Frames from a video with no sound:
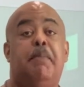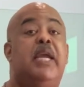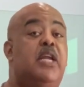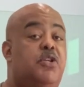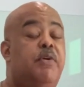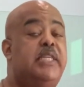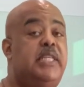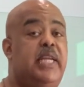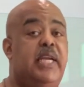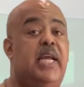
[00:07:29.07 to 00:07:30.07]

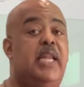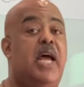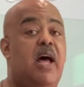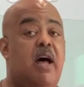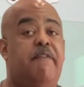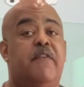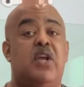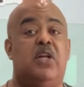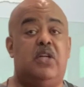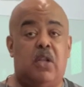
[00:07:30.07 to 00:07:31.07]
Interestingly enough,
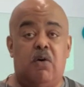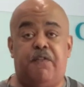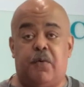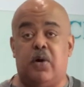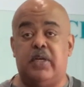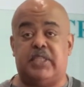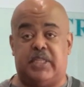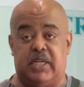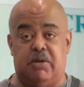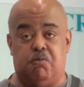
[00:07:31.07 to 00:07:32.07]
Glowforge
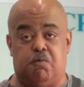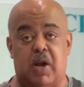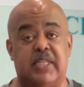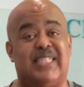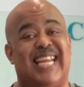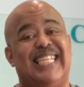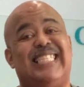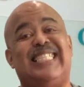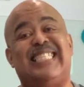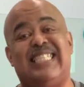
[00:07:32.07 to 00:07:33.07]
runs a
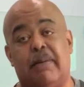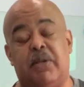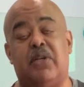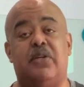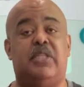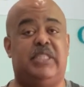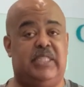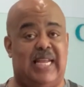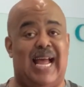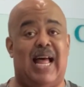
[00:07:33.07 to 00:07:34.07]
similar
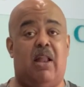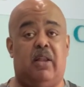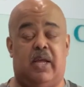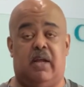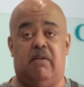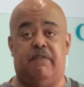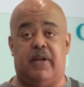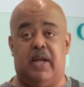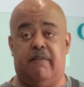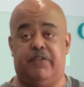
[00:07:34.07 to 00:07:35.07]
style
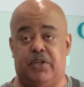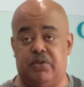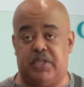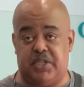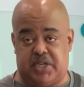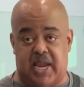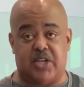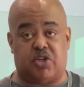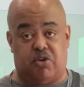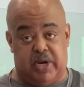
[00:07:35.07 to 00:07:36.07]
of usage
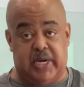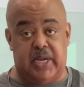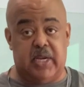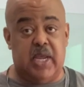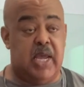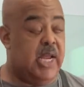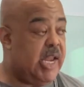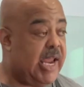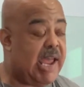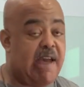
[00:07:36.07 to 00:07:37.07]
as Cricut.
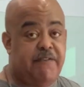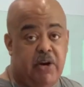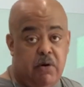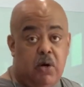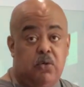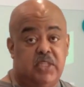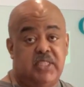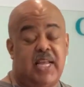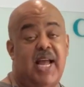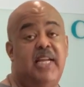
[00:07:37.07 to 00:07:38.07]
They have their own
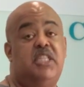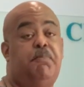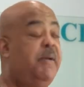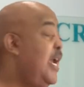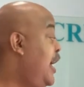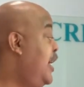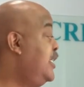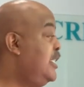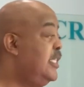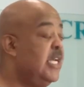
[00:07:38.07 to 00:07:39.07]
design
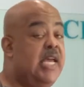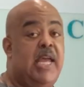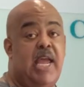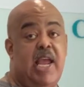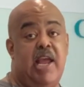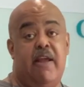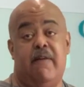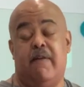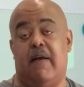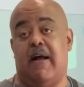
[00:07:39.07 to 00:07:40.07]
space, and